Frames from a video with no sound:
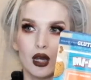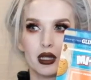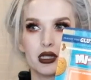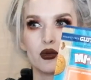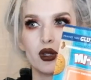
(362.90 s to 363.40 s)
All right,
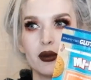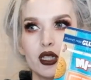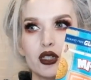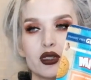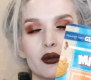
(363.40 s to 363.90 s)
so what I'm gonna
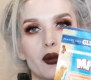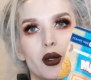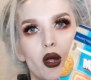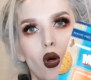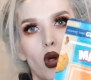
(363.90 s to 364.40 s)
do is I'm gonna put
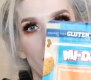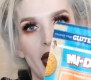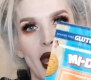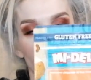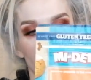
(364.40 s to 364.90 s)
a whole
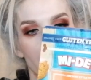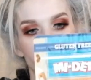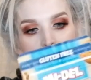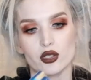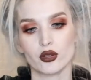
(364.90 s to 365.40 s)
bag of
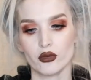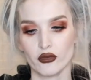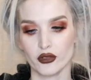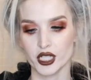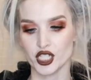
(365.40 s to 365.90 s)
these
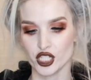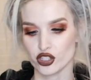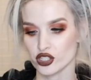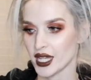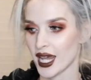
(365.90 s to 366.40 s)
gluten-free ginger
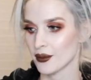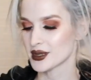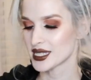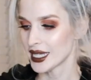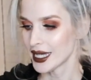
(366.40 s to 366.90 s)
snaps
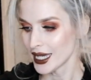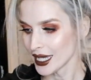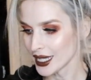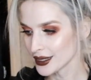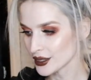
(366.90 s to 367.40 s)

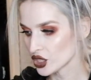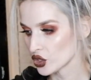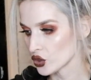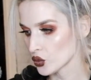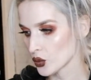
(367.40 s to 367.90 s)

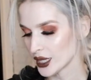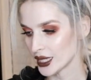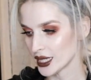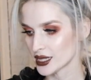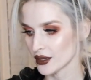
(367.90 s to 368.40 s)
into
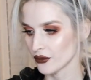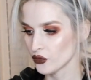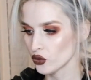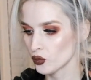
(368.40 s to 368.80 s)
this food